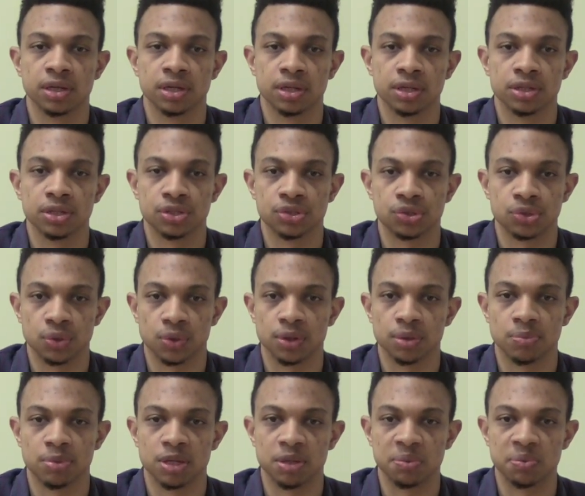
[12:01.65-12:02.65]
showing
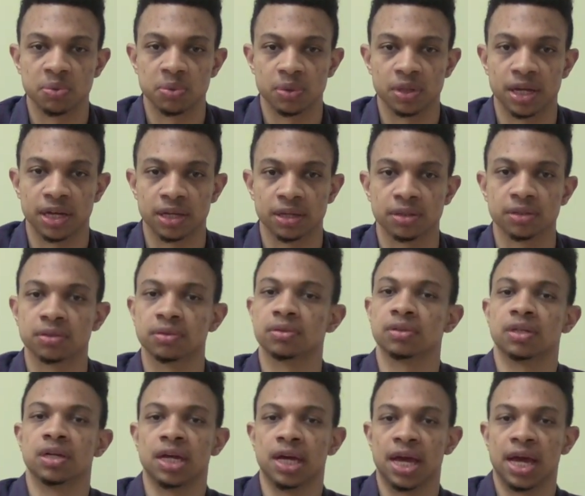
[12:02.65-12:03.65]
people like,
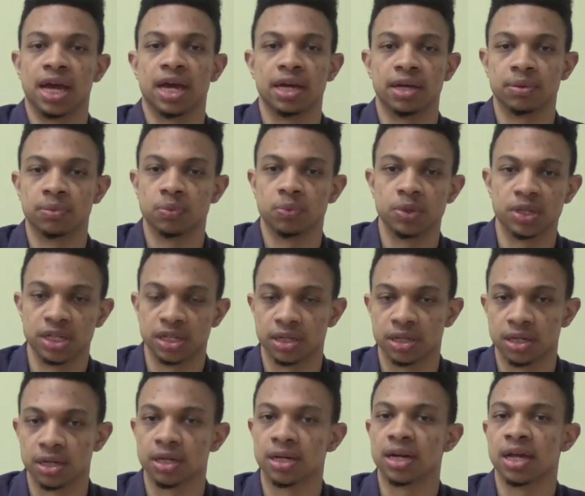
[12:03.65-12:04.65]
hey, we
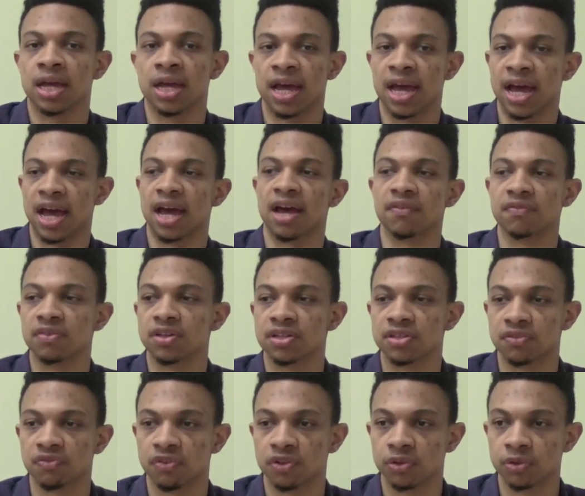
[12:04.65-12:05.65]
can have this
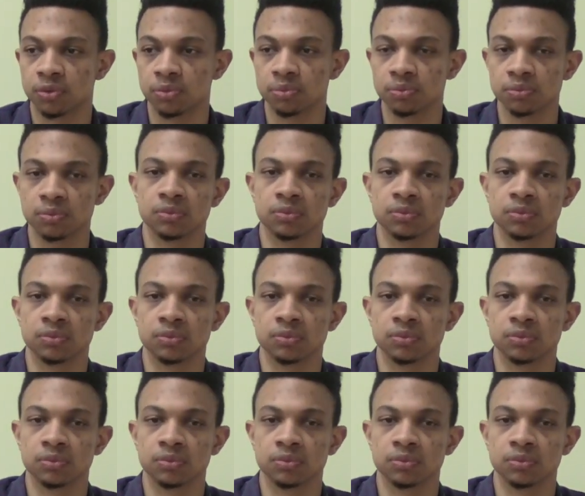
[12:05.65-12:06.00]
film